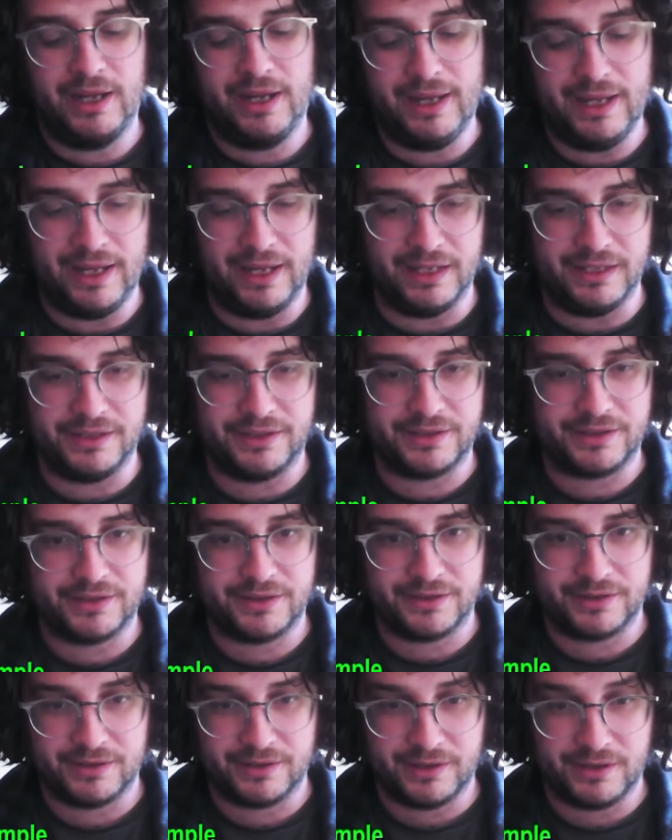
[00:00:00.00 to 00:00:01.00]

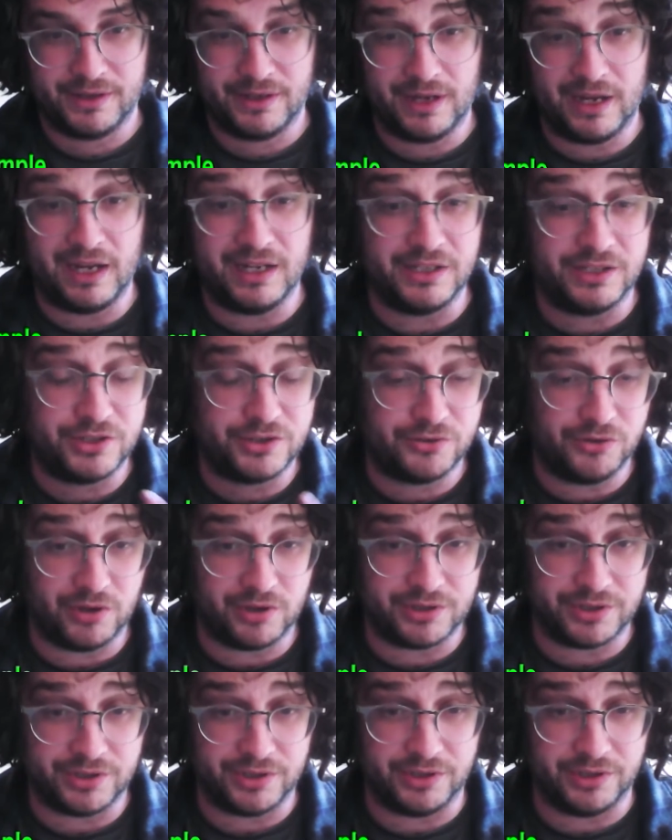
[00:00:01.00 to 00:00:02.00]
is a
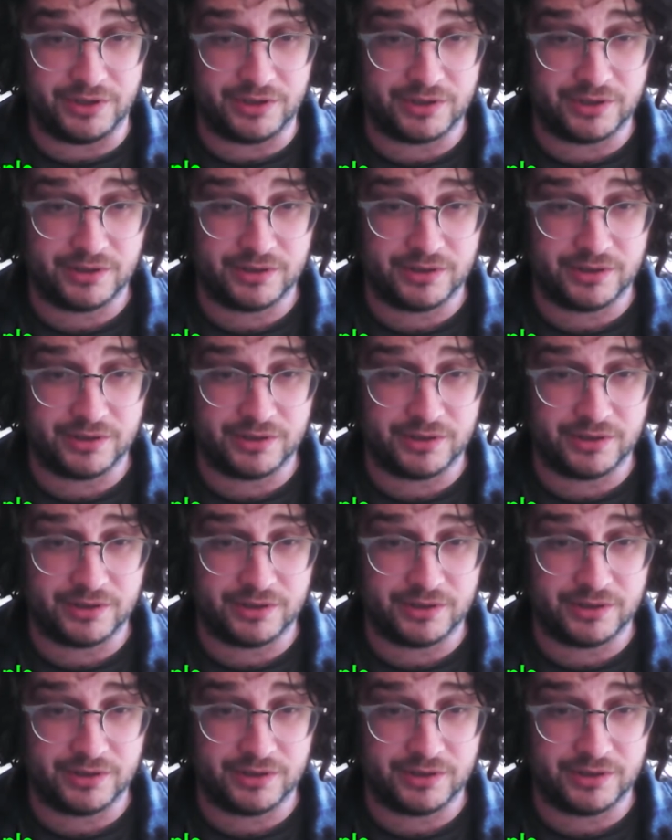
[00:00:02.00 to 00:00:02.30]
structured